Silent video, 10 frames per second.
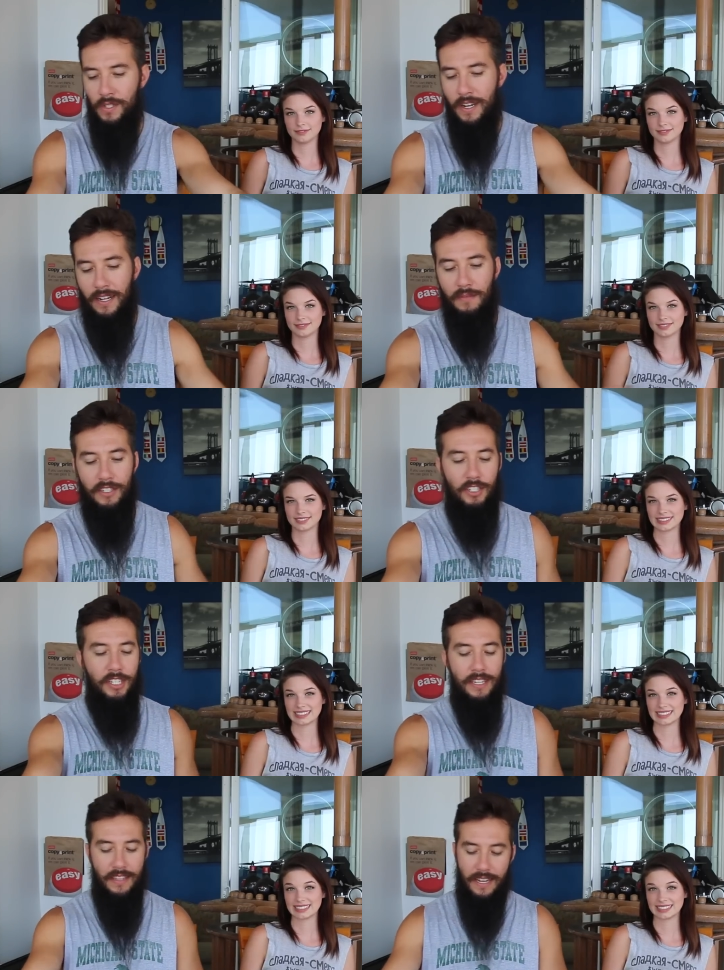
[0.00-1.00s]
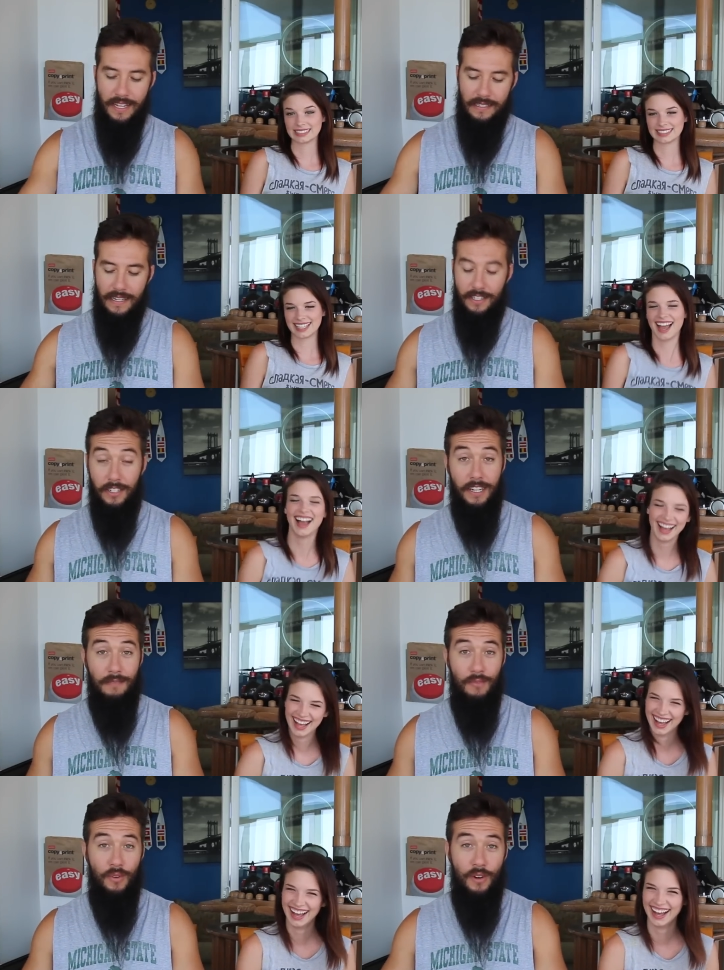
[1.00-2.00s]
Speaker 1: was talking a bunch of shit the other day, saying she could
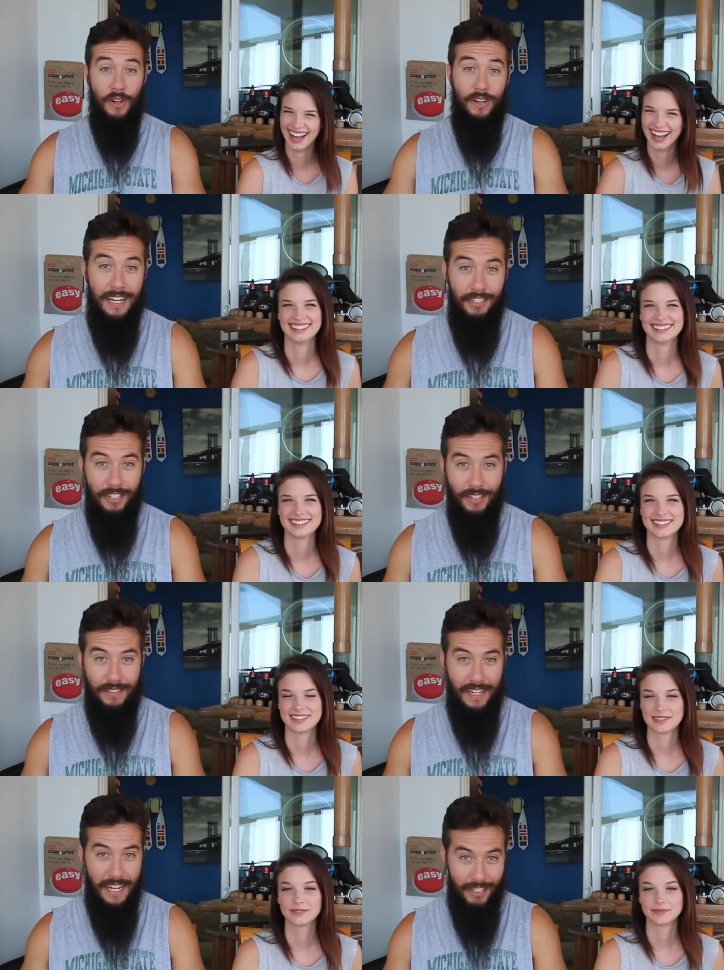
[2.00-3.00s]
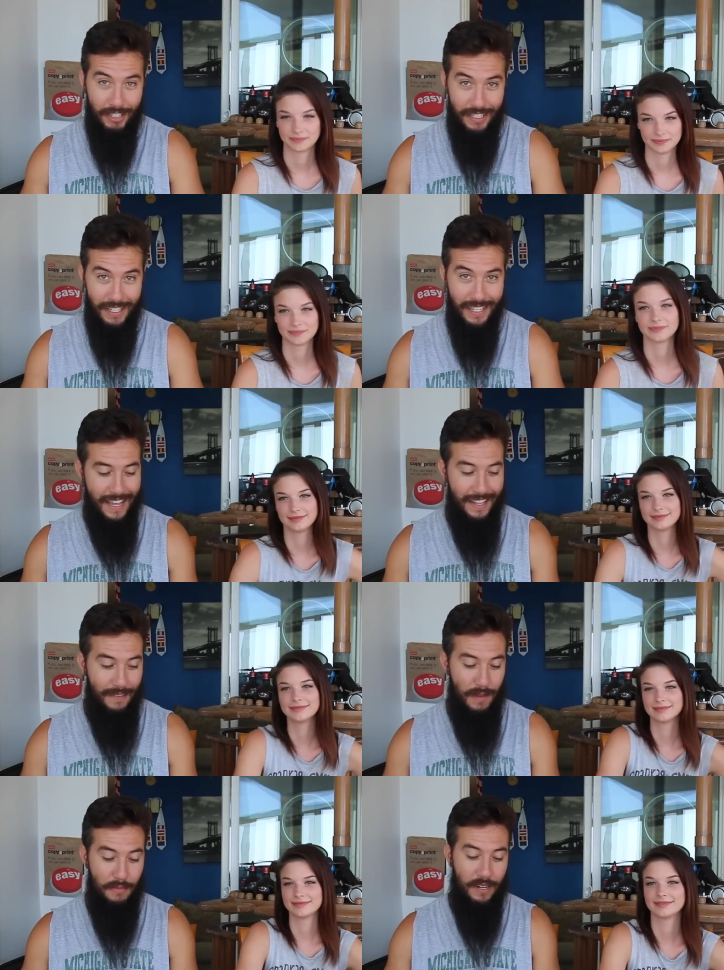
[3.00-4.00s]
eat more hot Cheetos than I could,
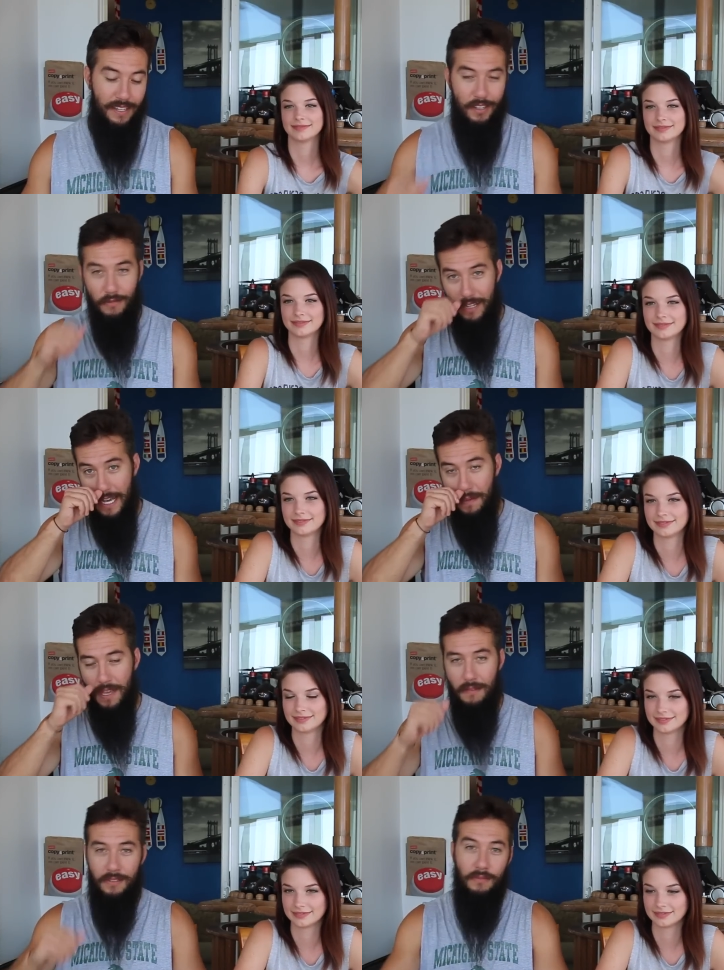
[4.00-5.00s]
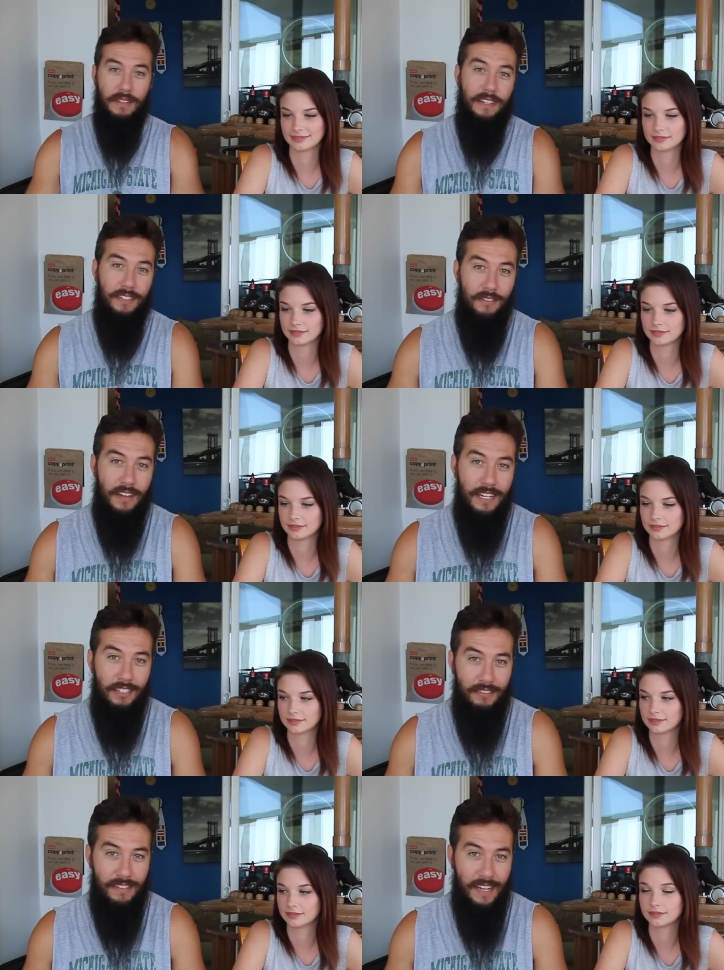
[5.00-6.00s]
and my buddy QBANGUY hit me up, so maybe I should do the hot
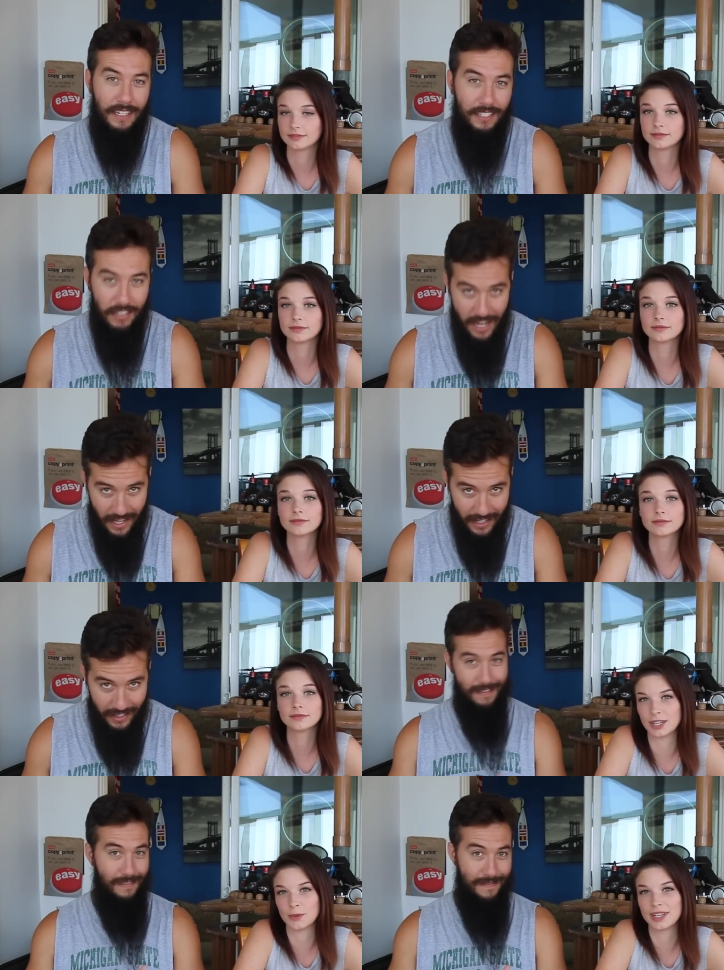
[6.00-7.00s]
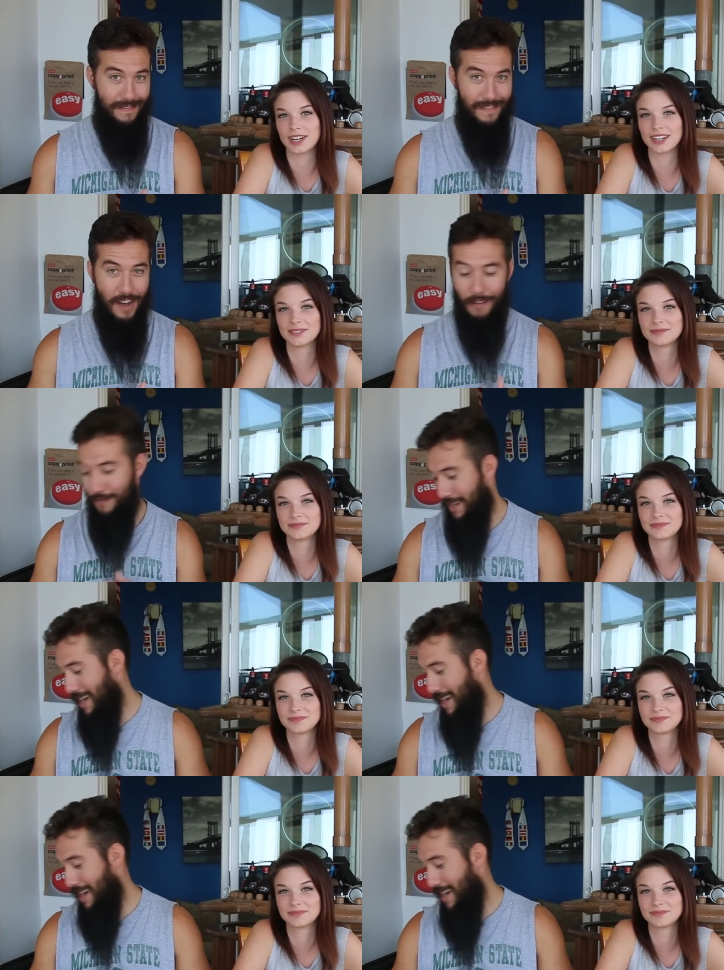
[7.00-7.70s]
Cheetos and Takis challenge. Here we are. Off we